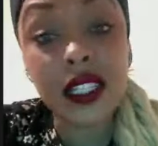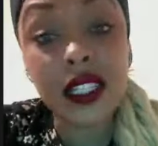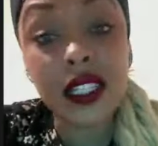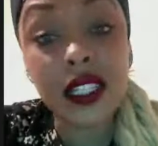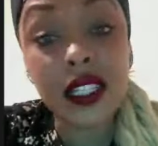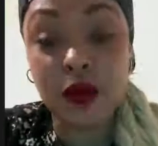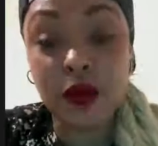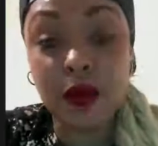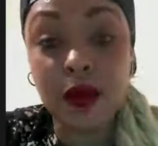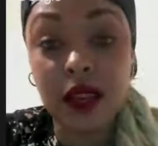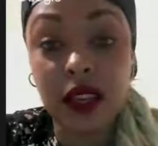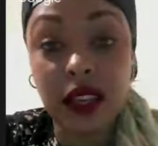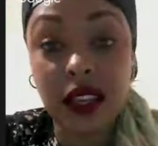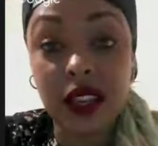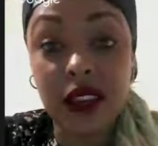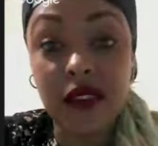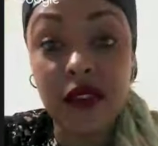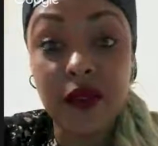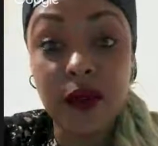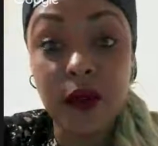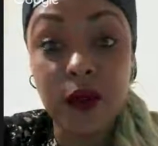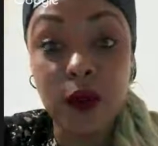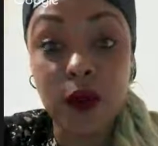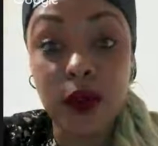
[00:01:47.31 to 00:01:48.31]
I do
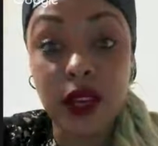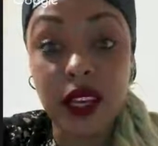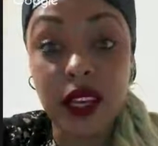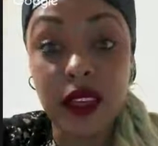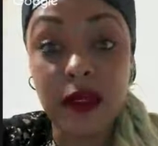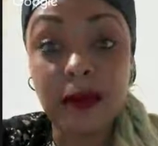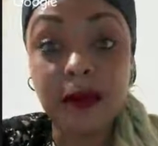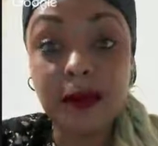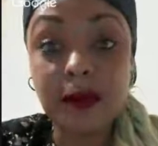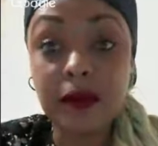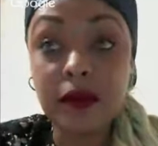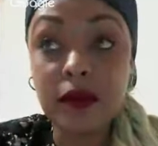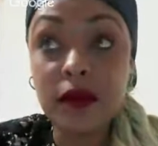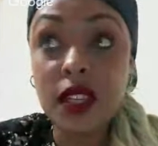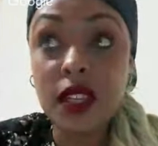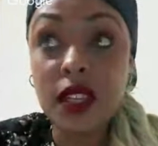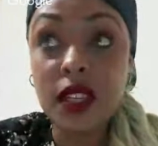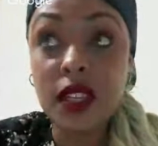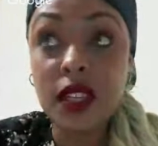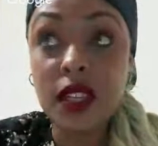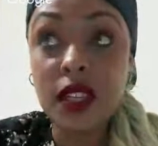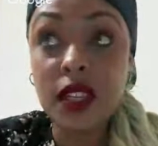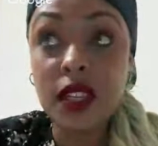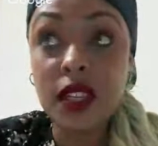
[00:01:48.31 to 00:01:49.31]
believe when,
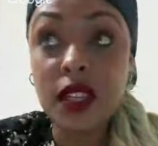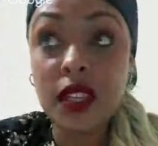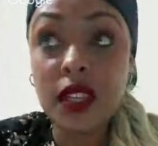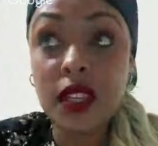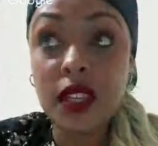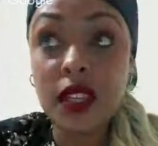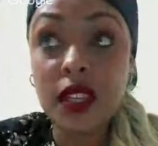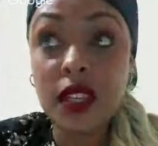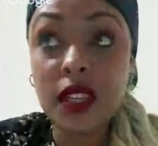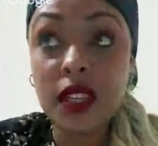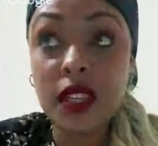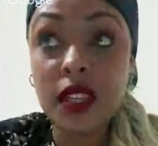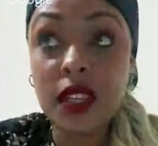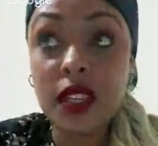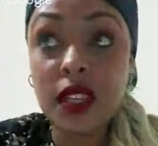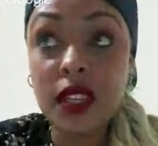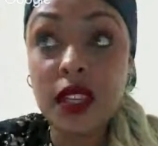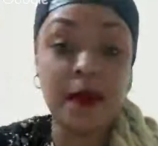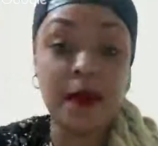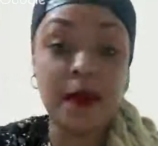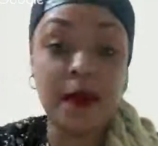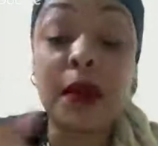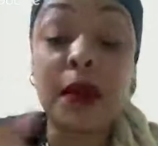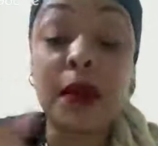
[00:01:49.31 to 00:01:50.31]
maybe from
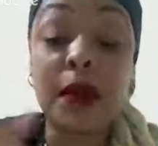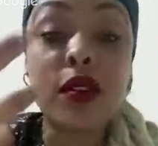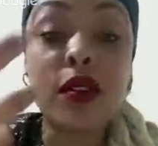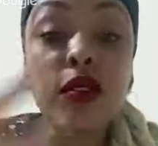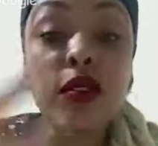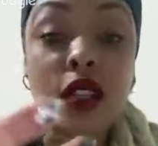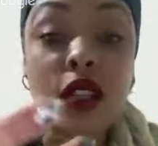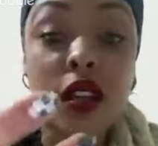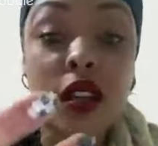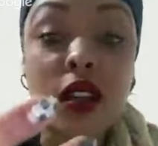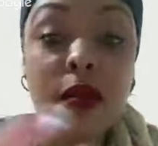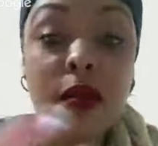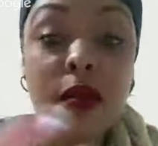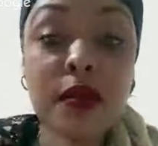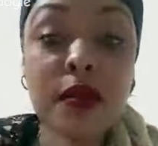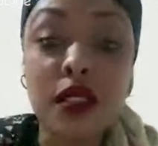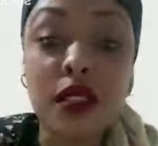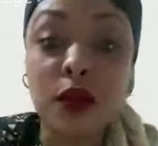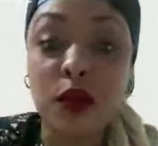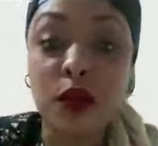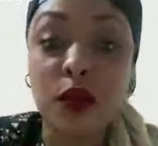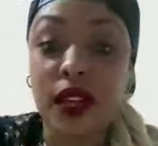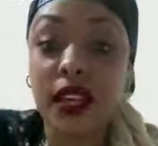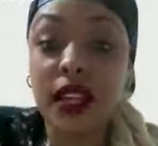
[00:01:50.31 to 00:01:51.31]
biblical terms,
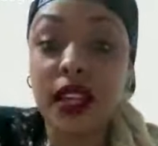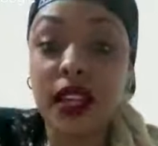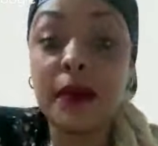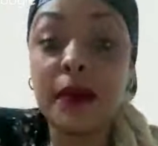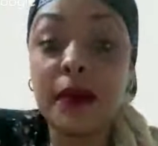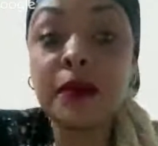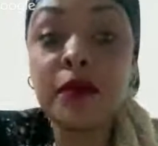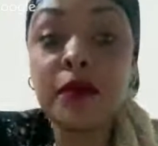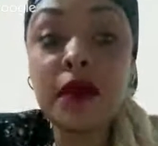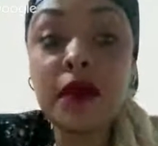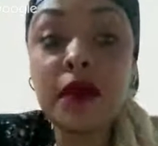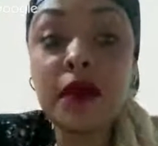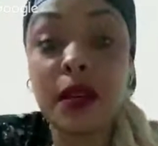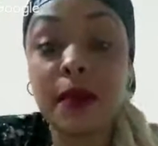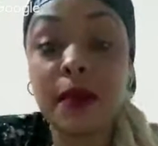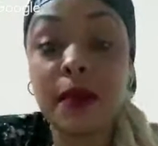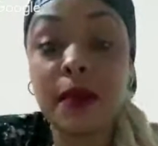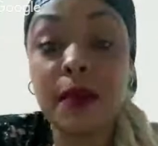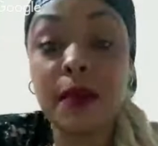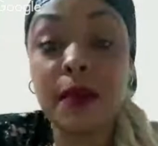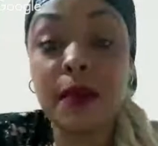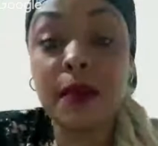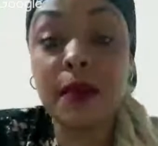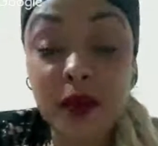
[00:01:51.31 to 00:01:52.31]
when the
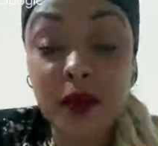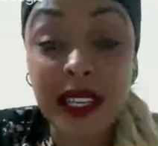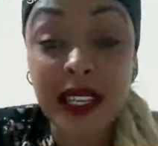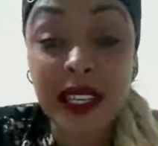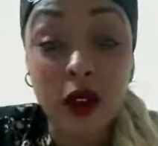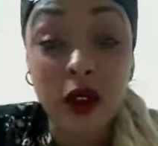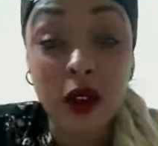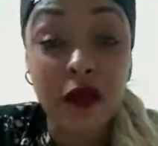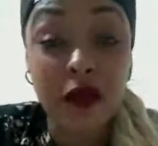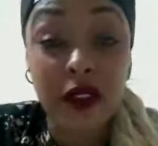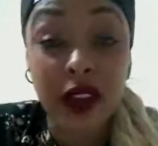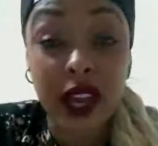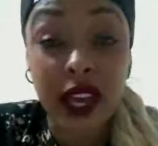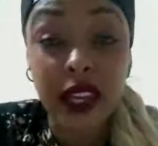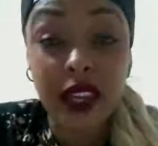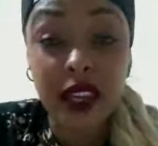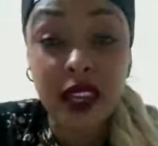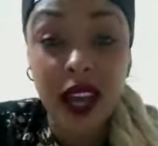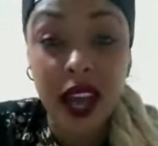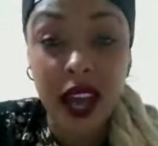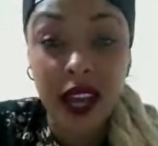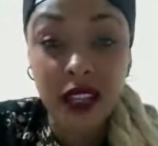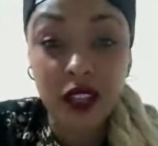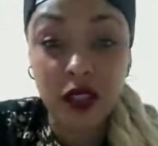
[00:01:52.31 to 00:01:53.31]
Bible speaks on faith,
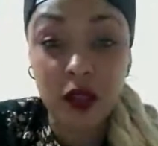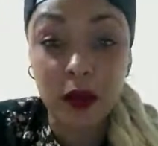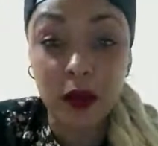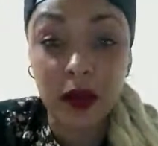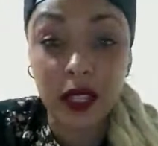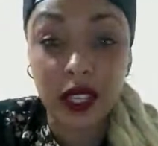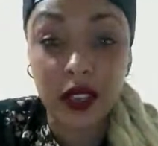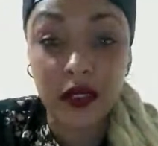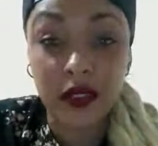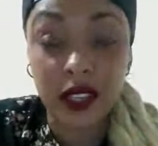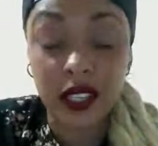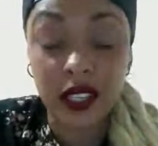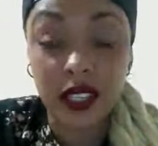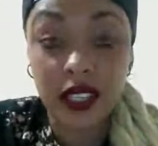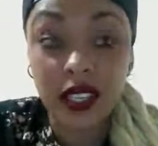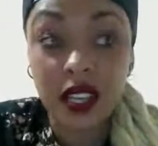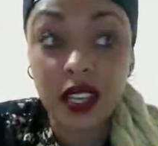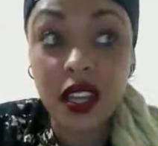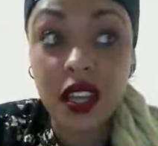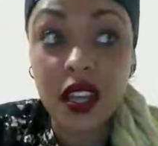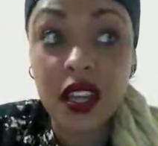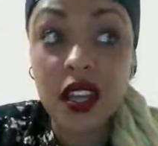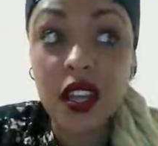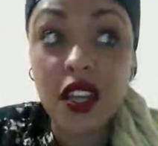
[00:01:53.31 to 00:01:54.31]
I do believe it's
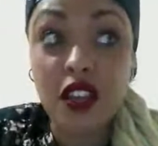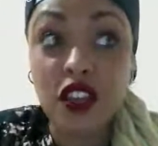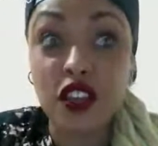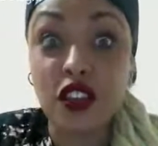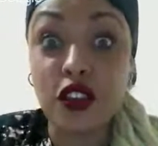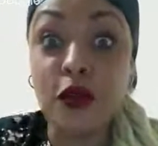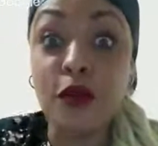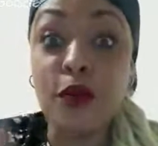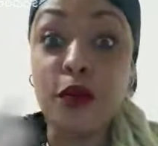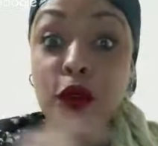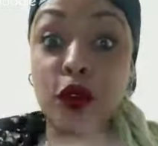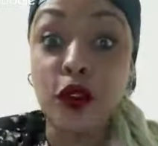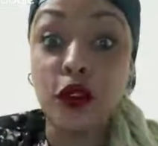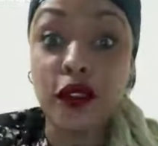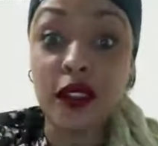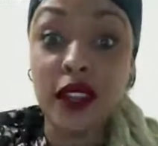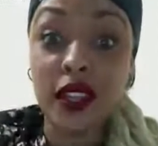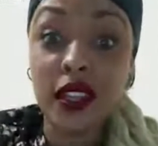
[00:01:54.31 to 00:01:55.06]
you moving